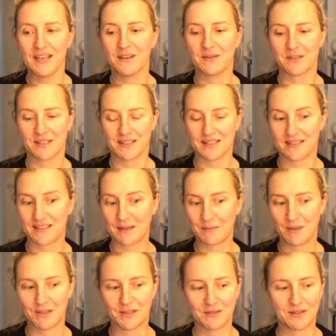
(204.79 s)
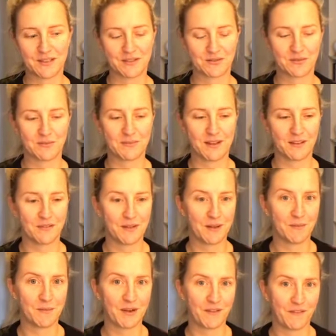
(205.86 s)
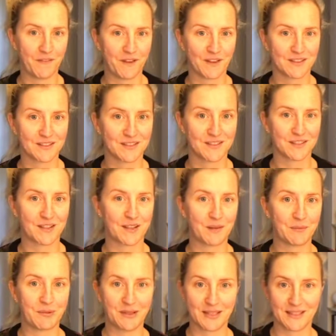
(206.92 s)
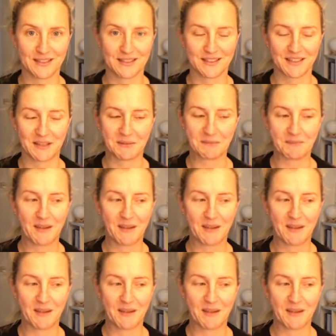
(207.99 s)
which, as I say, my doula taught me in my first pregnancy.